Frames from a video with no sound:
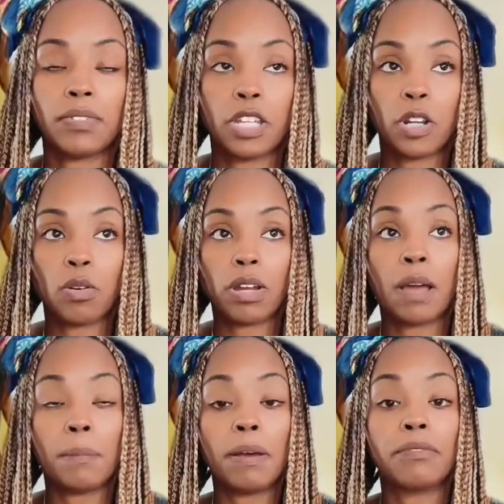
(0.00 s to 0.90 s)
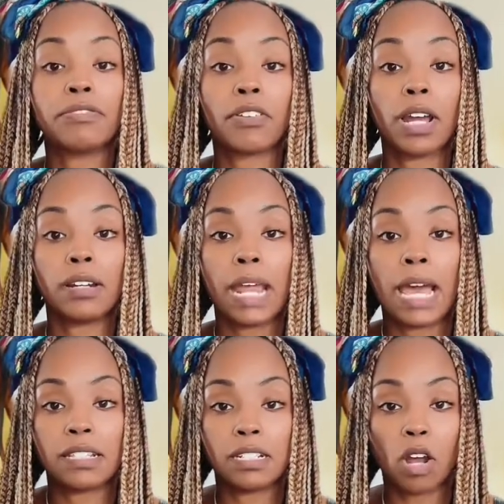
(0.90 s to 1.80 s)
you know, come up front
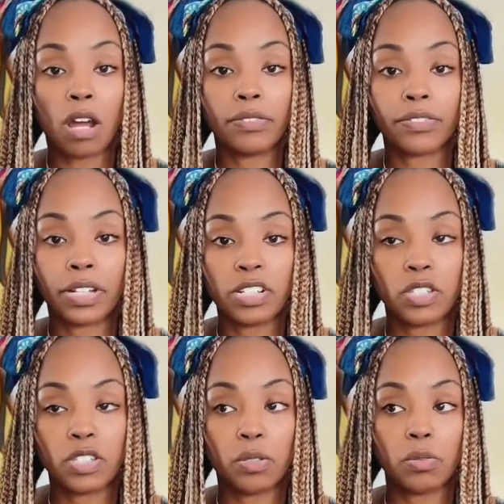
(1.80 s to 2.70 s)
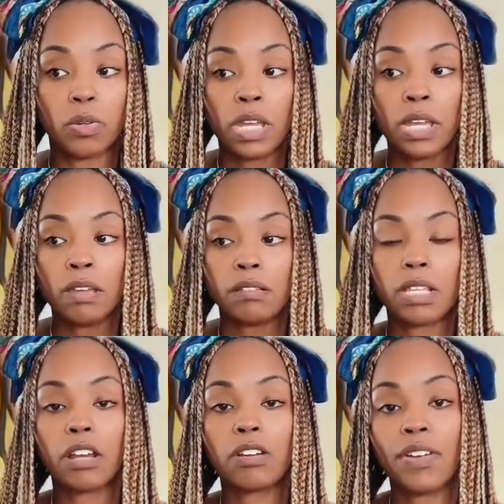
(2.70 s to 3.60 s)
as an offering to
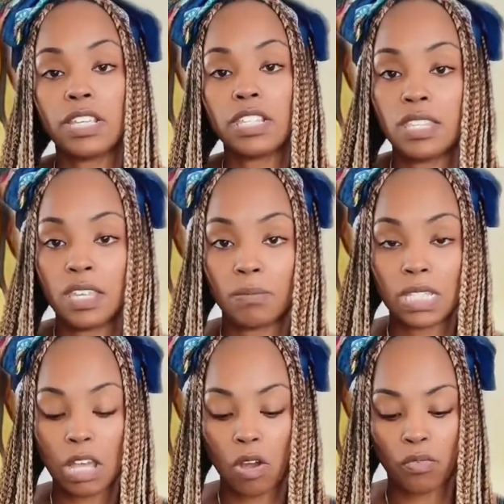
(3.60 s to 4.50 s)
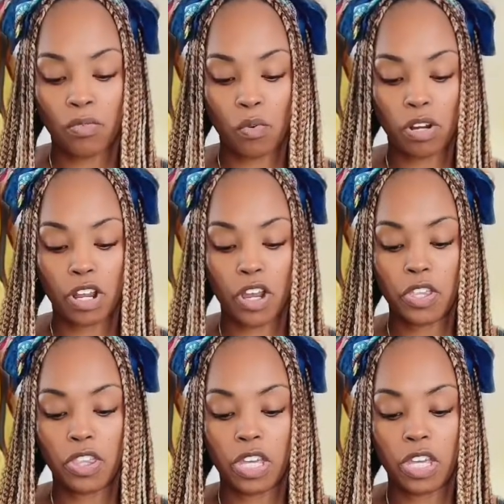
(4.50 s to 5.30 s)
sacrifice themselves for